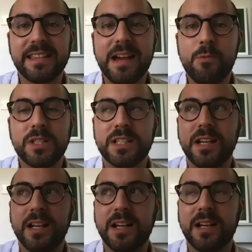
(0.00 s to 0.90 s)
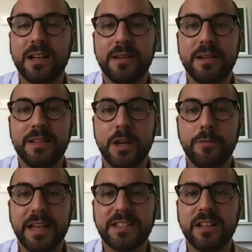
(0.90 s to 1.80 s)
there was a, you know,
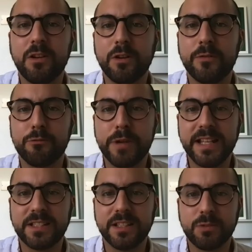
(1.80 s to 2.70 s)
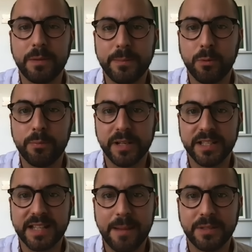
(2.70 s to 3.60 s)
there's a lot of reasons why people were pretty
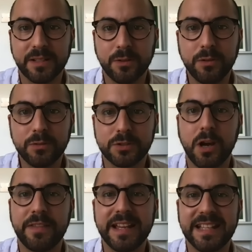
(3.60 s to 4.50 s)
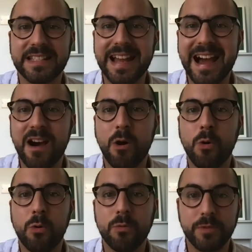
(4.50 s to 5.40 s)
skeptical. So I think it's
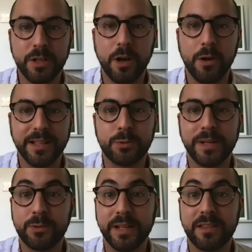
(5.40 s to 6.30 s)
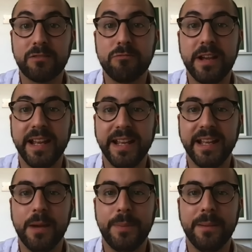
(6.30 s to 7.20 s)
now, you know, in
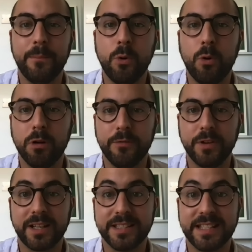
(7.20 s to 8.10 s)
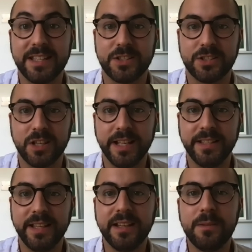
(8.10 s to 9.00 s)
2023, a bit more of a consensus
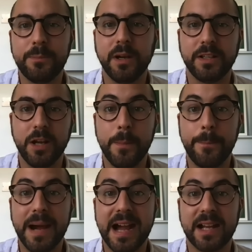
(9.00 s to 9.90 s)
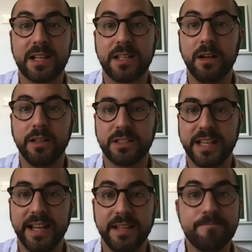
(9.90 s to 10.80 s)
idea. But, you know, back, you know, in
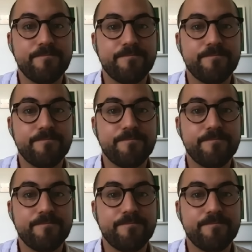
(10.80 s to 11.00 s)
say